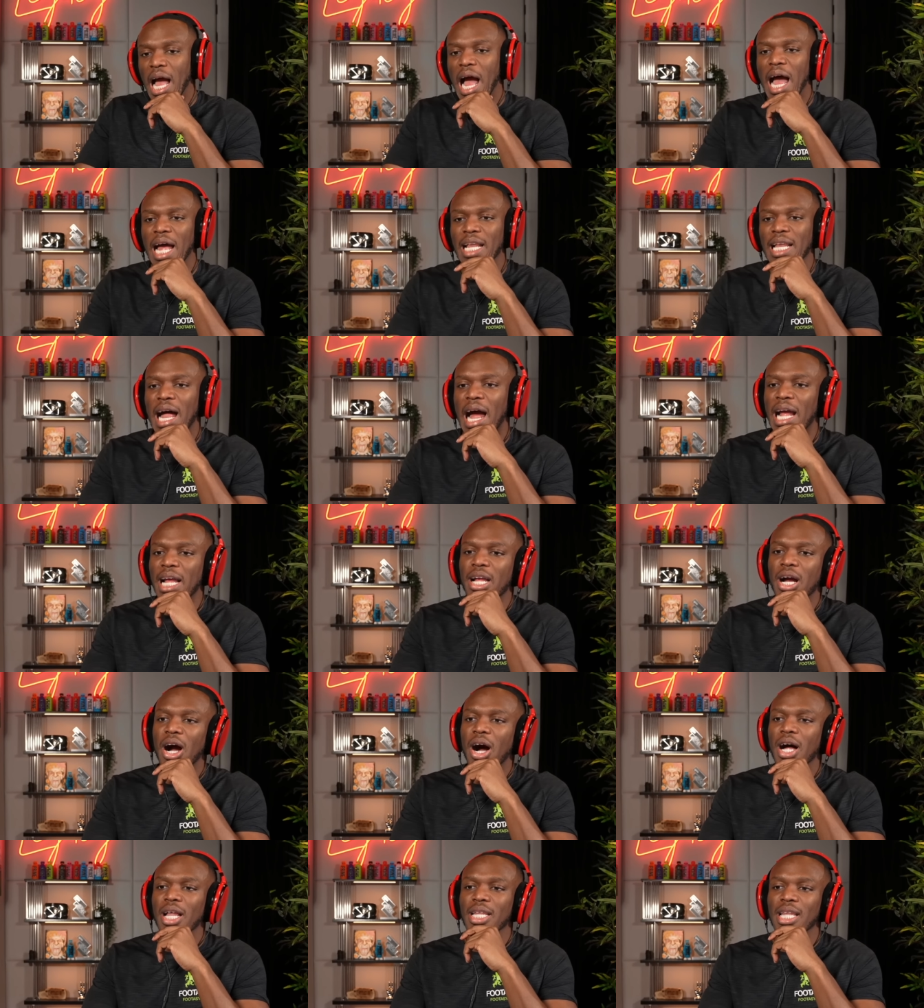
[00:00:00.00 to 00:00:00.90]
And I
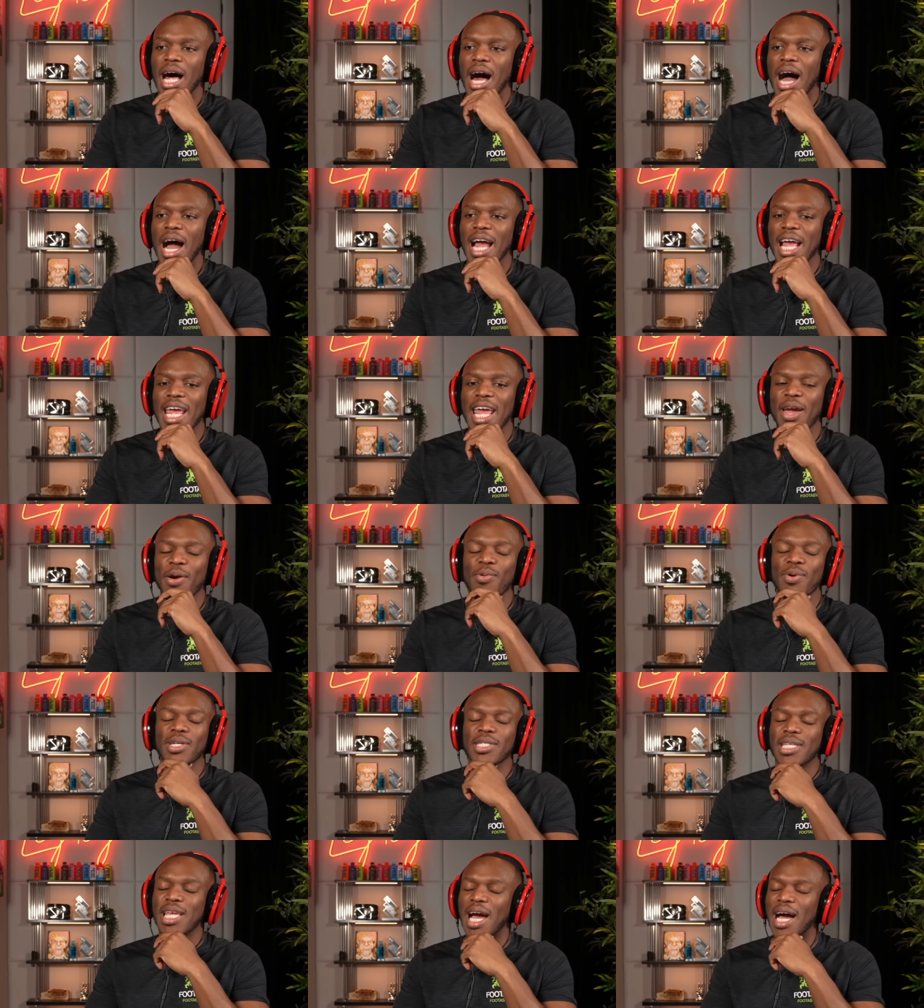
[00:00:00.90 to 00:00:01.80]
can't lie, it
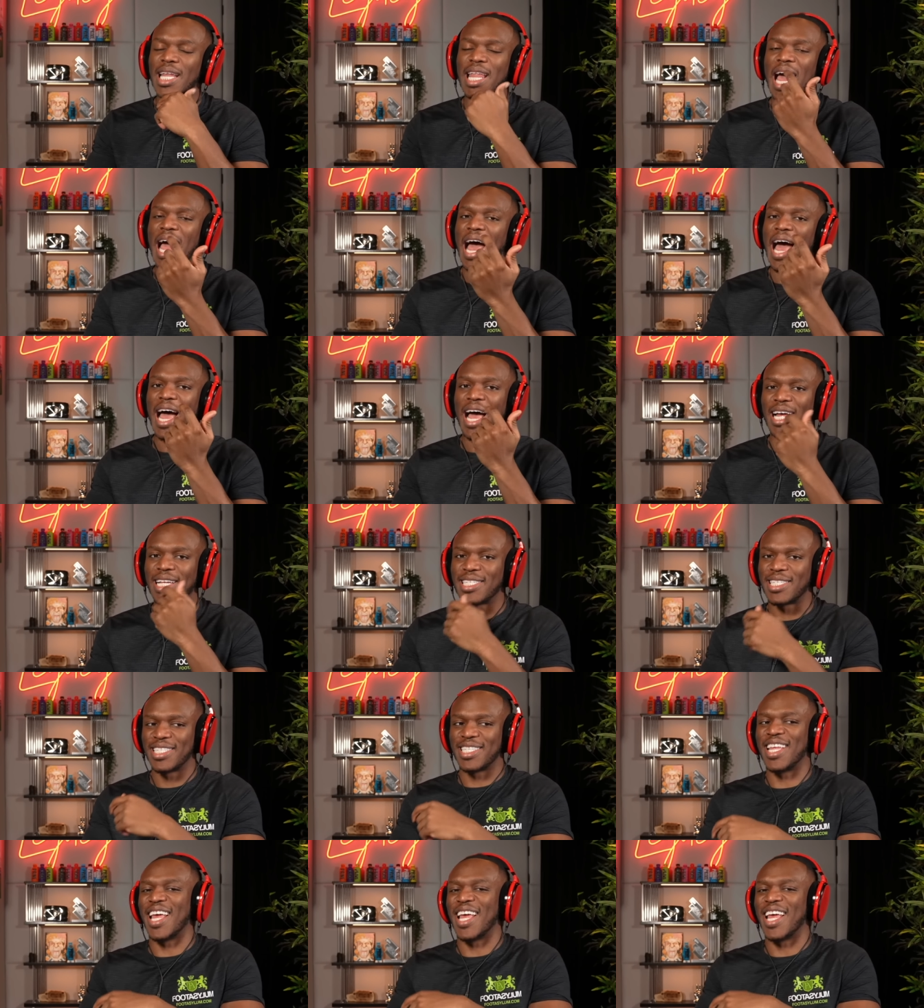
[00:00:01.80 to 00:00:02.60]
was kind of ass.